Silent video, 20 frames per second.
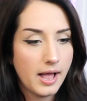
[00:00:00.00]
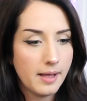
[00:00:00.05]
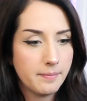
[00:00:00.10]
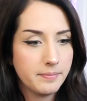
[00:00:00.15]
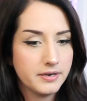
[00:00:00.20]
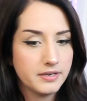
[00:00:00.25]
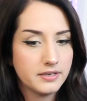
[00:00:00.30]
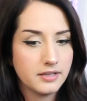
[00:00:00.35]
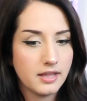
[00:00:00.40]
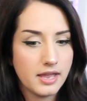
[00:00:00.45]

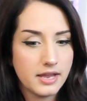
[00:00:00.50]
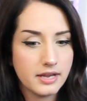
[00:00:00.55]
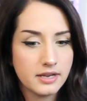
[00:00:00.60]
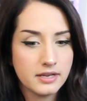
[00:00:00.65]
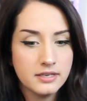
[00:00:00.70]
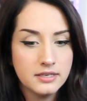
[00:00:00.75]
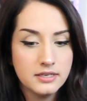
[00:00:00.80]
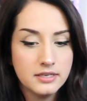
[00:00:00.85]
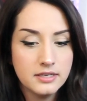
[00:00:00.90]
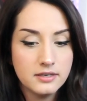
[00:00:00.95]
happened
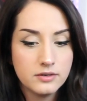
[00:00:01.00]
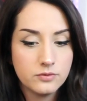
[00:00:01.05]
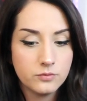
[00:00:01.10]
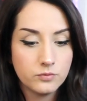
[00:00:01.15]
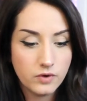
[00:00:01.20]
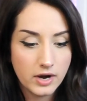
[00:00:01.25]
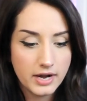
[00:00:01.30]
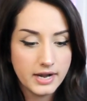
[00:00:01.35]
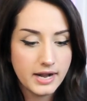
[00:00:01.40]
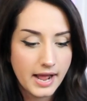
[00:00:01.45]
like
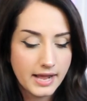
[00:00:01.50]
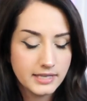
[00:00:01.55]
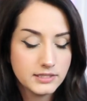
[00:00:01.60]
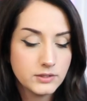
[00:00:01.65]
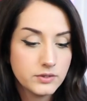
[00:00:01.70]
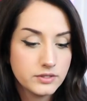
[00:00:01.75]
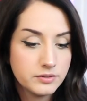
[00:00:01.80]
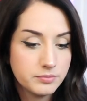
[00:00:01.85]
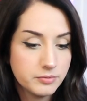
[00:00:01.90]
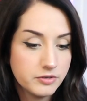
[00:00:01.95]
right as
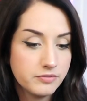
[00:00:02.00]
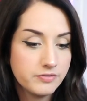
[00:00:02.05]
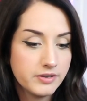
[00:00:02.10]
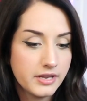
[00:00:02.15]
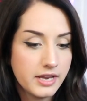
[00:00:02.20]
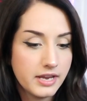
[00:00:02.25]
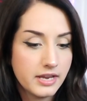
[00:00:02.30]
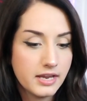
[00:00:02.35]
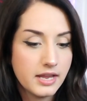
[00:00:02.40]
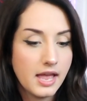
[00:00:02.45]
I was
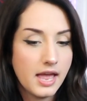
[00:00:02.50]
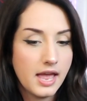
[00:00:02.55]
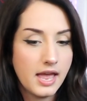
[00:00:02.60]
moving,